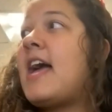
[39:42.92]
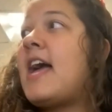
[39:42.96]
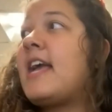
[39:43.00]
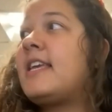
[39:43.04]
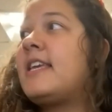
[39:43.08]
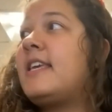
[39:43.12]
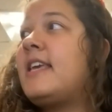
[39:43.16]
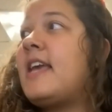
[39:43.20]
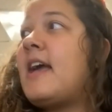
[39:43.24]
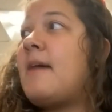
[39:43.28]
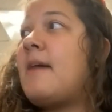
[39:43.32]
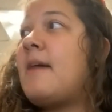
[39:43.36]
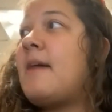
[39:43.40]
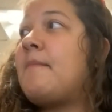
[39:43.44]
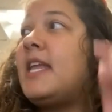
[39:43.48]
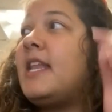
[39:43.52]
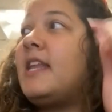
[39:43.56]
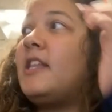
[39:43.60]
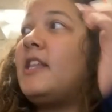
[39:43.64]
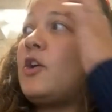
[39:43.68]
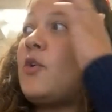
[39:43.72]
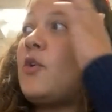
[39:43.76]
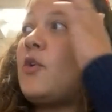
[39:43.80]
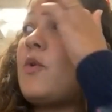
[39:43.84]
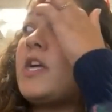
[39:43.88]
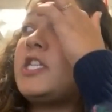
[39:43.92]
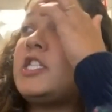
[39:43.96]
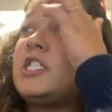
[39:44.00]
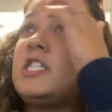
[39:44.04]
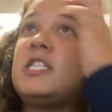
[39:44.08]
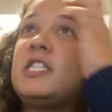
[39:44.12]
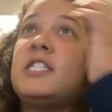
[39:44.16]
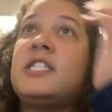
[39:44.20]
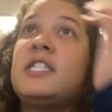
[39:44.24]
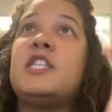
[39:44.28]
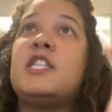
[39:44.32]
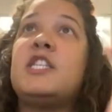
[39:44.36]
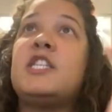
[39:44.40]
I, I'm getting the question
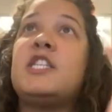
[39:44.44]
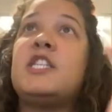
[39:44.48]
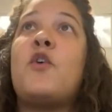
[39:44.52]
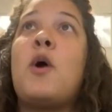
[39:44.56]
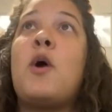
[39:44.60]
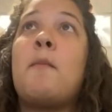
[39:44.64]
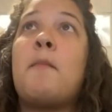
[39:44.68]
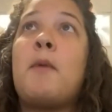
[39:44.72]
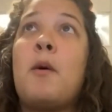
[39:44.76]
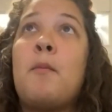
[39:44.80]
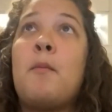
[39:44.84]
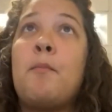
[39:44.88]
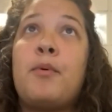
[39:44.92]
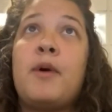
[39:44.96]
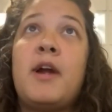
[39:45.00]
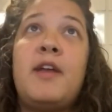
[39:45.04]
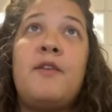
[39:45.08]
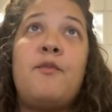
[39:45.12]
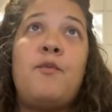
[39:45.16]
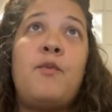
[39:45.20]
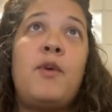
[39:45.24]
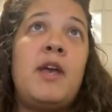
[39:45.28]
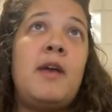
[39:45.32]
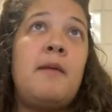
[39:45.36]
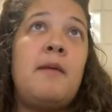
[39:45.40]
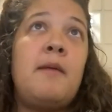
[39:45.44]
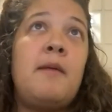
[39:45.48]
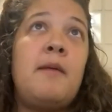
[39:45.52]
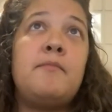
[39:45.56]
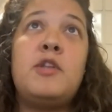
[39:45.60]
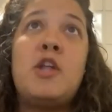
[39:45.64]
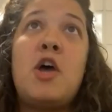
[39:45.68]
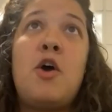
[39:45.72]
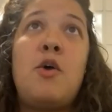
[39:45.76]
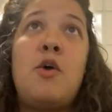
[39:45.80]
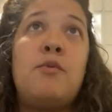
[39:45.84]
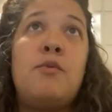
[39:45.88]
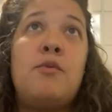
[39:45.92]
is this form on Brave Web?
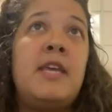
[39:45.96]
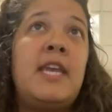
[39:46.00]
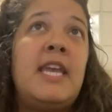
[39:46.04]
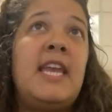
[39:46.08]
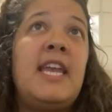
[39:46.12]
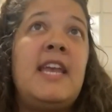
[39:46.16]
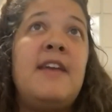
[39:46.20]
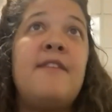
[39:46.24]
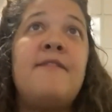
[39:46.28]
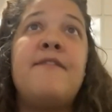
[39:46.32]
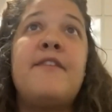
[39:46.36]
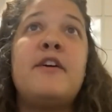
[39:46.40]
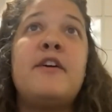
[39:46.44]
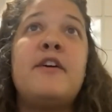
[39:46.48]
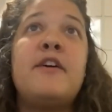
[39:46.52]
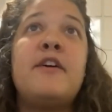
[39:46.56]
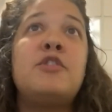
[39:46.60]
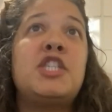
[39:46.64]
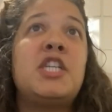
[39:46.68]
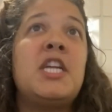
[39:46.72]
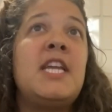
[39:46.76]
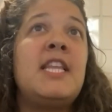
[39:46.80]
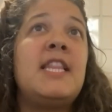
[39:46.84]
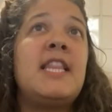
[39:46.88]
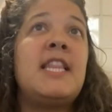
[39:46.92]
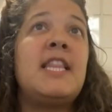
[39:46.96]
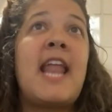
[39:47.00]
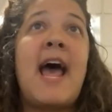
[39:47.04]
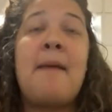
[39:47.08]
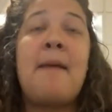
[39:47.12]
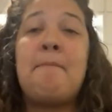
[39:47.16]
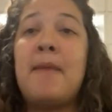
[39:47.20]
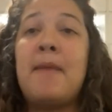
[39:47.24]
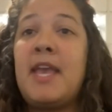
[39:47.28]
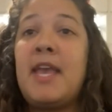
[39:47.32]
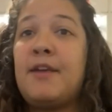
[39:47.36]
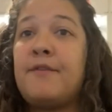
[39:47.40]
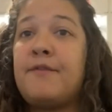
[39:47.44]
No, the info sheet that
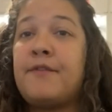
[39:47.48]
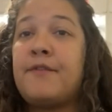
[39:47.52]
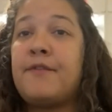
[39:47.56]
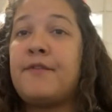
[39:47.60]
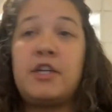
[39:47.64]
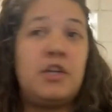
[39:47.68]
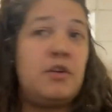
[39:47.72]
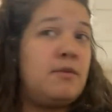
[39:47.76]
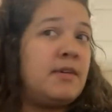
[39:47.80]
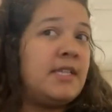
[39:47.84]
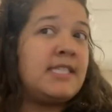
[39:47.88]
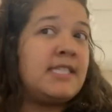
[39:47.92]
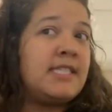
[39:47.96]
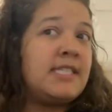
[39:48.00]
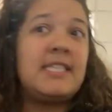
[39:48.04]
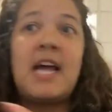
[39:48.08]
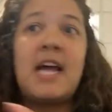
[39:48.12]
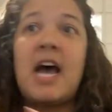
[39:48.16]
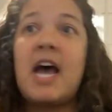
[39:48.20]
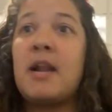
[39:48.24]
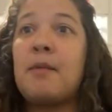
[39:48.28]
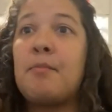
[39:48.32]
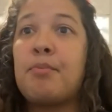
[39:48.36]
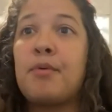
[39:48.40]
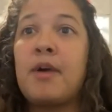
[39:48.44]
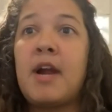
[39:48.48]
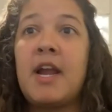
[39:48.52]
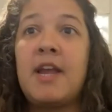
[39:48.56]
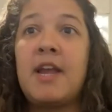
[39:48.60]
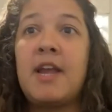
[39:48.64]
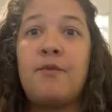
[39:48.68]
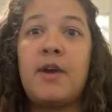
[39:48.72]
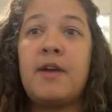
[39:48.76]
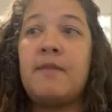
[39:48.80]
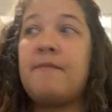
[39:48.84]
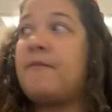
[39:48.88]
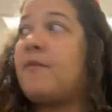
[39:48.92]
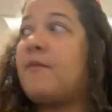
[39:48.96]
I make for you, it's not a
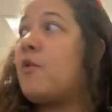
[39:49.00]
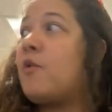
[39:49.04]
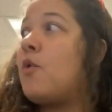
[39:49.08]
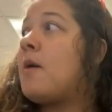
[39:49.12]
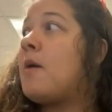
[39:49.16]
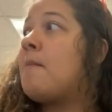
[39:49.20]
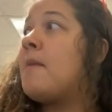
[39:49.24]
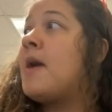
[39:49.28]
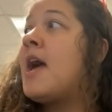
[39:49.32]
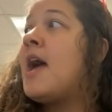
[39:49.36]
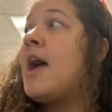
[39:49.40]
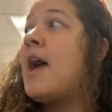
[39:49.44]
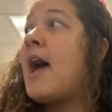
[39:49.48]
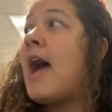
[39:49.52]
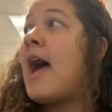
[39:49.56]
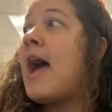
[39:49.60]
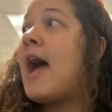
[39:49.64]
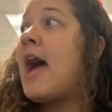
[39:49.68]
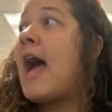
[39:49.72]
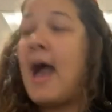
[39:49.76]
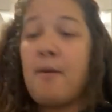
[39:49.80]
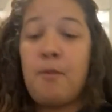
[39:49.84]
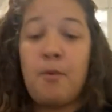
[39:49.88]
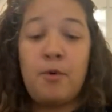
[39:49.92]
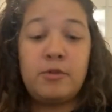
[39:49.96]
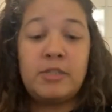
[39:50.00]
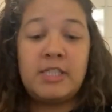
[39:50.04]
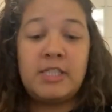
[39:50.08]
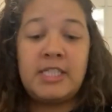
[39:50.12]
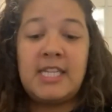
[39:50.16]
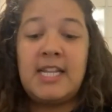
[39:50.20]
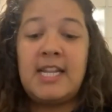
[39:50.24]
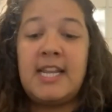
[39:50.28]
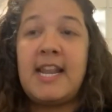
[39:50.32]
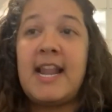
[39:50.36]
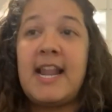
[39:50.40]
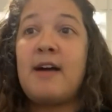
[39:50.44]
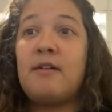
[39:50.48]
Brave Web form. I will
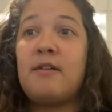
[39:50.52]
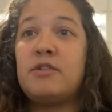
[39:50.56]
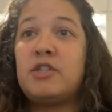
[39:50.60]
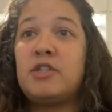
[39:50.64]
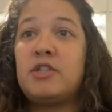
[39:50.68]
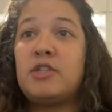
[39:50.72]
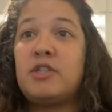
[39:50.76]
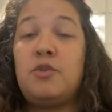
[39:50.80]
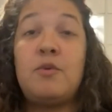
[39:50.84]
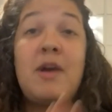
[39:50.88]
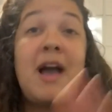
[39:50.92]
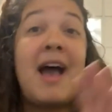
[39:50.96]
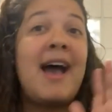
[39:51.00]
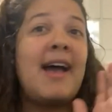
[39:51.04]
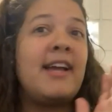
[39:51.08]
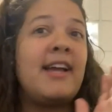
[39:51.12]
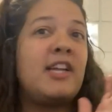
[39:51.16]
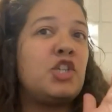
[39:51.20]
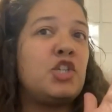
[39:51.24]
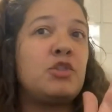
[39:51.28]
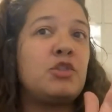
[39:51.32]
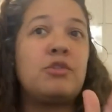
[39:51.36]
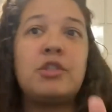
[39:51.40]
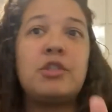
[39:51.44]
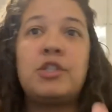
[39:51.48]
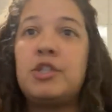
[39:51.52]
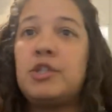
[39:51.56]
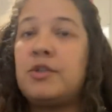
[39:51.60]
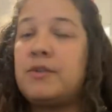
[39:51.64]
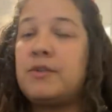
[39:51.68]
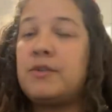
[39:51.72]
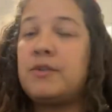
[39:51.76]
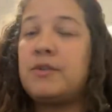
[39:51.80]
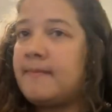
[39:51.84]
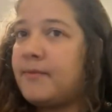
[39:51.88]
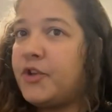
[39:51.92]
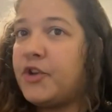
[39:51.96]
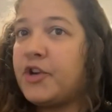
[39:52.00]
send it out to you. I assure
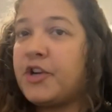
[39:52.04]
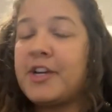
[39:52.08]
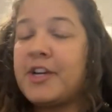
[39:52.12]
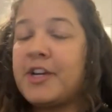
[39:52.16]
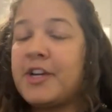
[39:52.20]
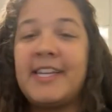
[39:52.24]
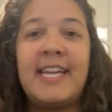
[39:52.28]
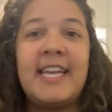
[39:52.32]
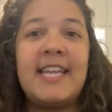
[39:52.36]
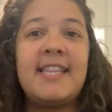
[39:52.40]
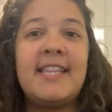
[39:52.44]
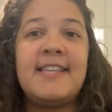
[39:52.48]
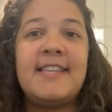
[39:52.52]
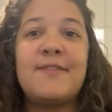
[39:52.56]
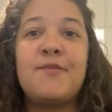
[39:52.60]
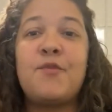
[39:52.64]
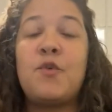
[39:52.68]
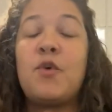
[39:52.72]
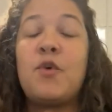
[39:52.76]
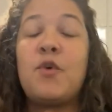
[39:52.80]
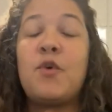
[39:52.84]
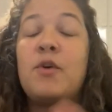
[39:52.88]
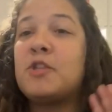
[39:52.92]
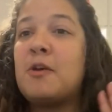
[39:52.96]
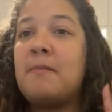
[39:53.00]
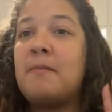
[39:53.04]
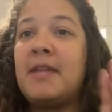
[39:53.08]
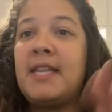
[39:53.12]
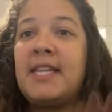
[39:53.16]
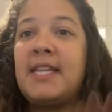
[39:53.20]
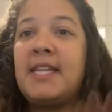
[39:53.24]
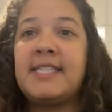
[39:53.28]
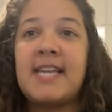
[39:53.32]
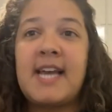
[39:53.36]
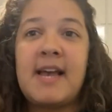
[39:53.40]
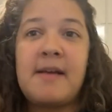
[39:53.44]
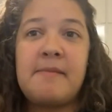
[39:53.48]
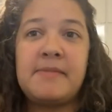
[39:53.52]
you, you're going to get this form so
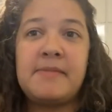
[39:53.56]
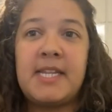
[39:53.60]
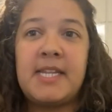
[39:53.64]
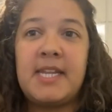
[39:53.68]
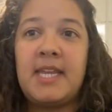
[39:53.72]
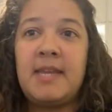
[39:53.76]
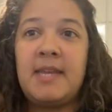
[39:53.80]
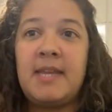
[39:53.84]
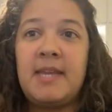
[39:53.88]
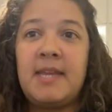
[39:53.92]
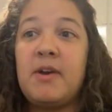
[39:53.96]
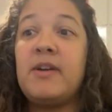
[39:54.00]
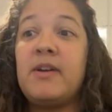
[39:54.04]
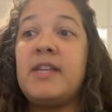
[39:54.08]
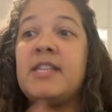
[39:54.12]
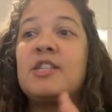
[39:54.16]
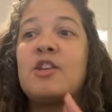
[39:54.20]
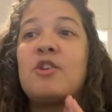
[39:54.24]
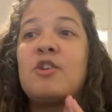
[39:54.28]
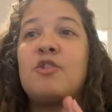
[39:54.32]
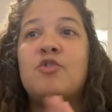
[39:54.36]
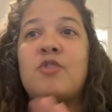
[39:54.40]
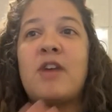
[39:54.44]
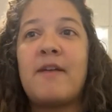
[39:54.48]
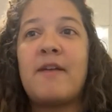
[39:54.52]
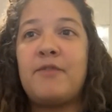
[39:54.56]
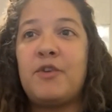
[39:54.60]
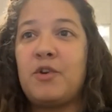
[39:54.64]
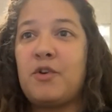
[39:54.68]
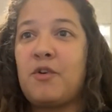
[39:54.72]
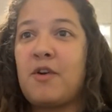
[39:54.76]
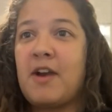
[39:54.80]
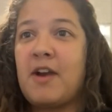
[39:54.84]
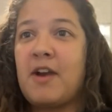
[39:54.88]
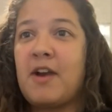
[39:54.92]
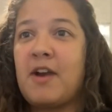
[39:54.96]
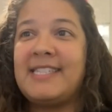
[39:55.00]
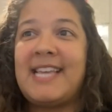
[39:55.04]
many times in email. It's going to drive you
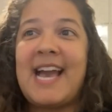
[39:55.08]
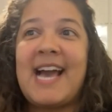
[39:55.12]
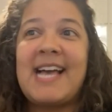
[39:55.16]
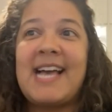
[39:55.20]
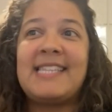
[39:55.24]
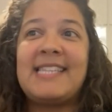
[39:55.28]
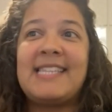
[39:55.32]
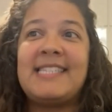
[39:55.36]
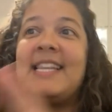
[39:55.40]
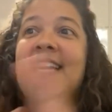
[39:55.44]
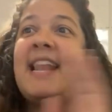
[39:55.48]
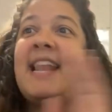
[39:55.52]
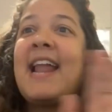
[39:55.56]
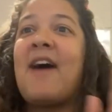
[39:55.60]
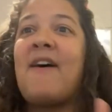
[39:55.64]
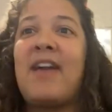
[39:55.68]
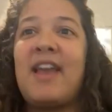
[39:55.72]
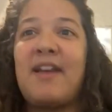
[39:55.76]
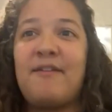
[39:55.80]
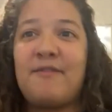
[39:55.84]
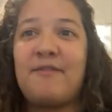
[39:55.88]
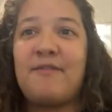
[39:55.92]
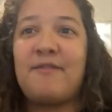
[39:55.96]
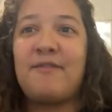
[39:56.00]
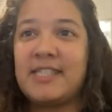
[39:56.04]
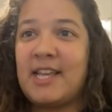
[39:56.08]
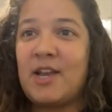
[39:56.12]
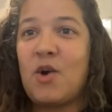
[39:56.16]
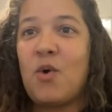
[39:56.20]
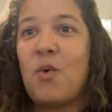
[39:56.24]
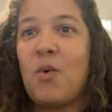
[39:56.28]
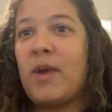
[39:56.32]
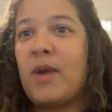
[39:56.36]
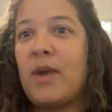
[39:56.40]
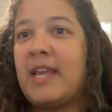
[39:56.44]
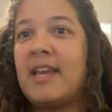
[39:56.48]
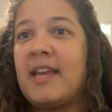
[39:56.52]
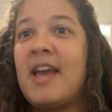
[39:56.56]
crazy. I send it out every
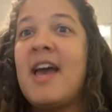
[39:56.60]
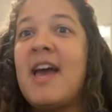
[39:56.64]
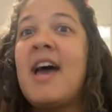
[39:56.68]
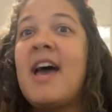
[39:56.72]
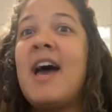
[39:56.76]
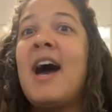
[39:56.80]
single week.